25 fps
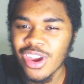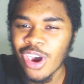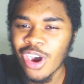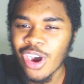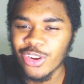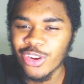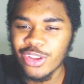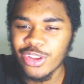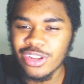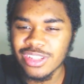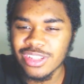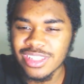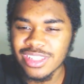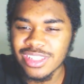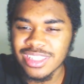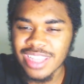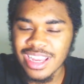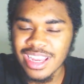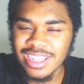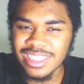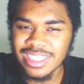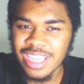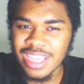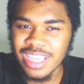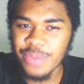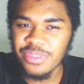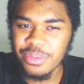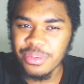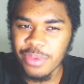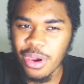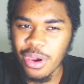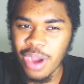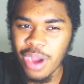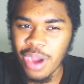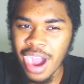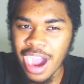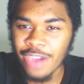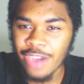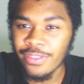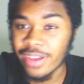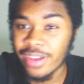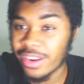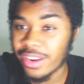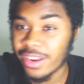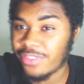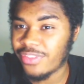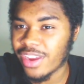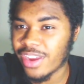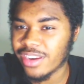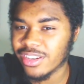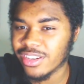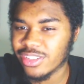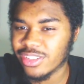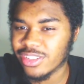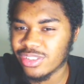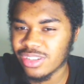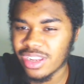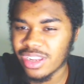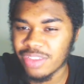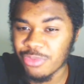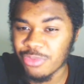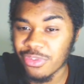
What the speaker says: Although you could say the same thing about half our defenders today.